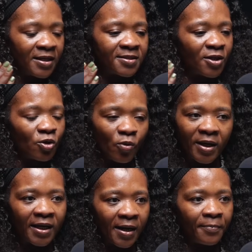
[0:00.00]
Let's say you
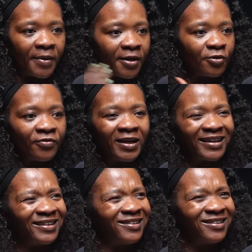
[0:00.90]
wake up and you feel like,